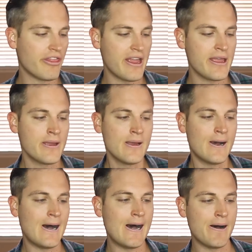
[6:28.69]
They
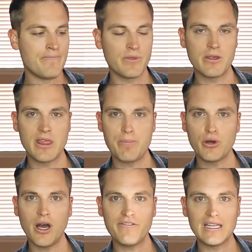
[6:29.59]

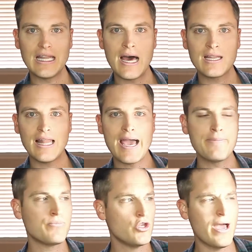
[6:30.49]
put off a lot of
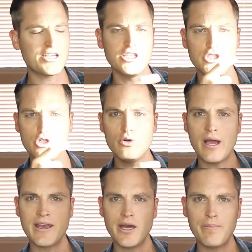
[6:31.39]
light. You actually
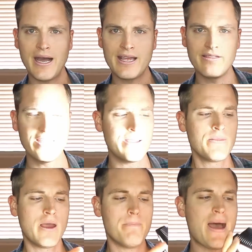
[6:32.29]
do end up buying the
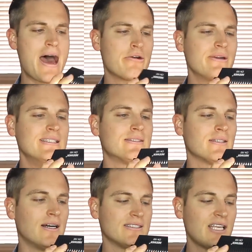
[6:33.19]

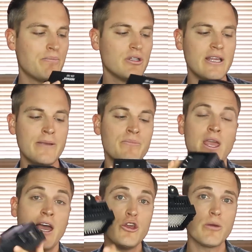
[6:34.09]
batteries separately,
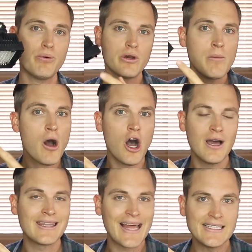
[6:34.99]
and you can put them
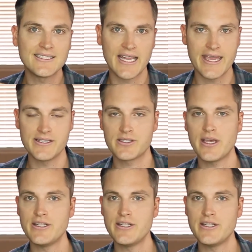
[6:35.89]
on light stands.